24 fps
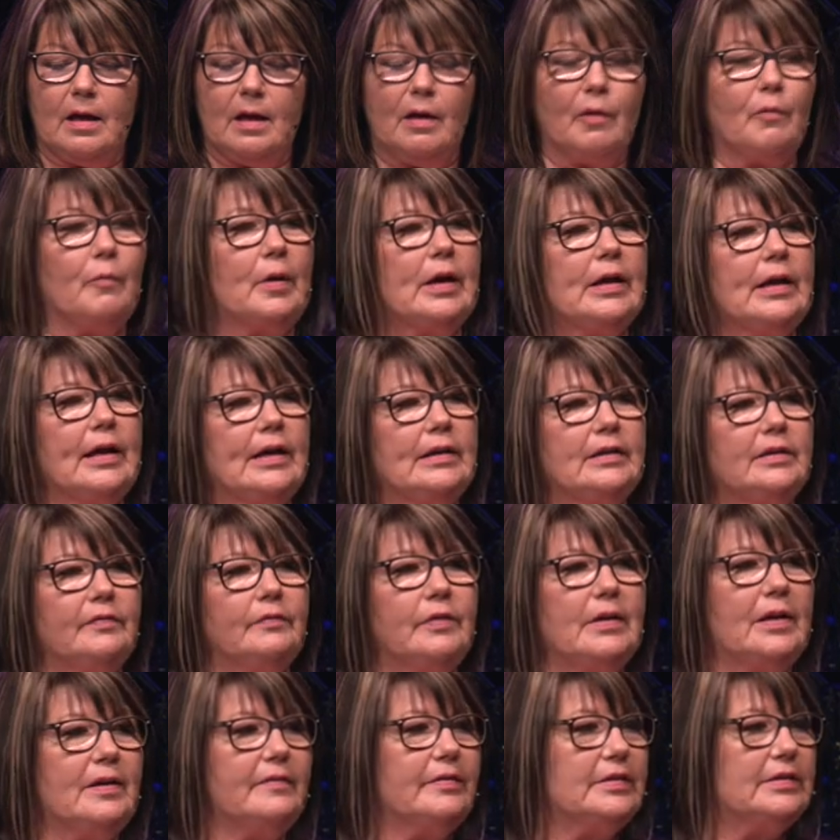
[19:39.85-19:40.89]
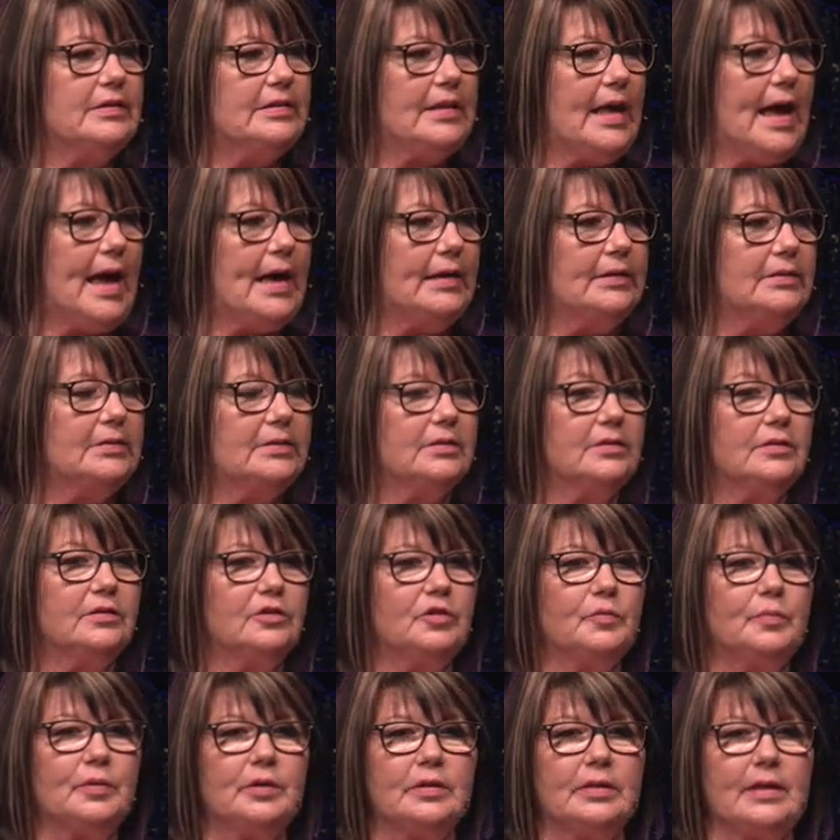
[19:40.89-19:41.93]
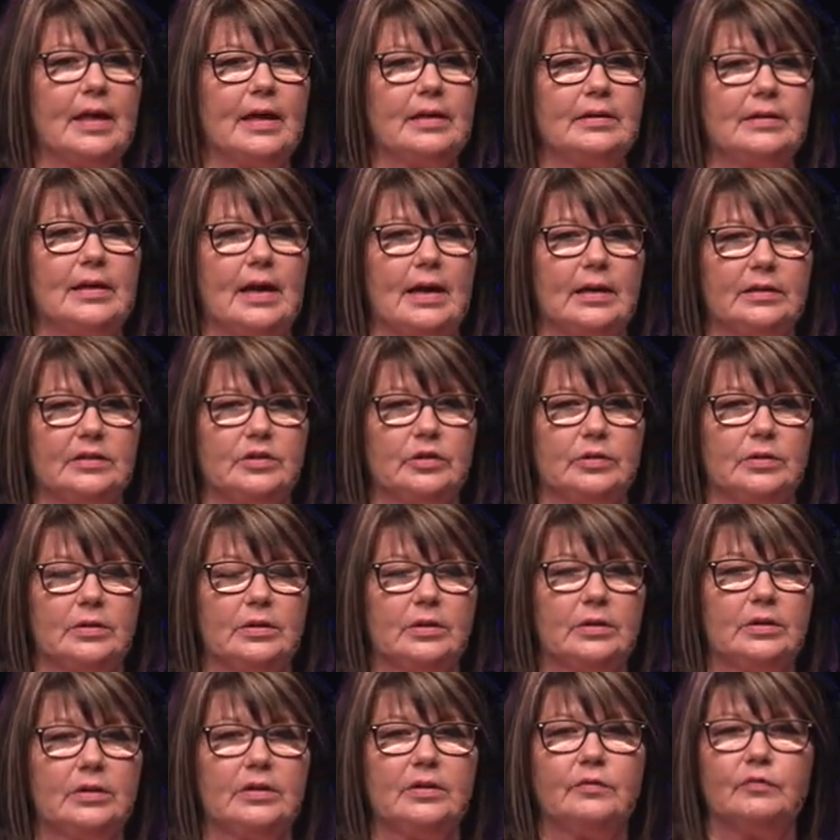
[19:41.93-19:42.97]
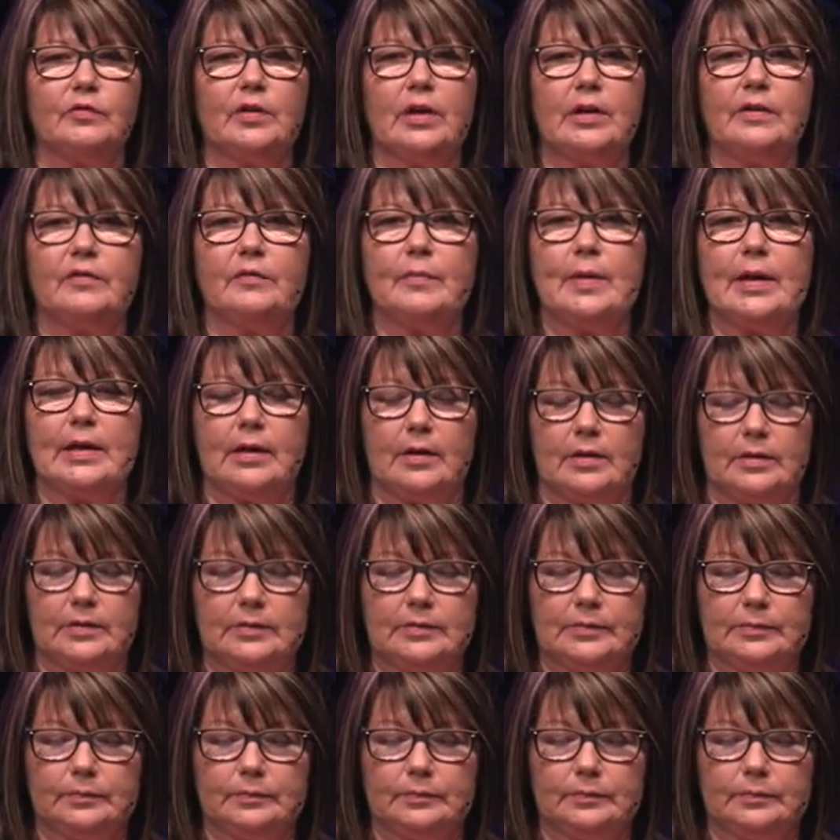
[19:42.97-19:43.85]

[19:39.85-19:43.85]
What kind of love is that, to put that doctor in front of Michael?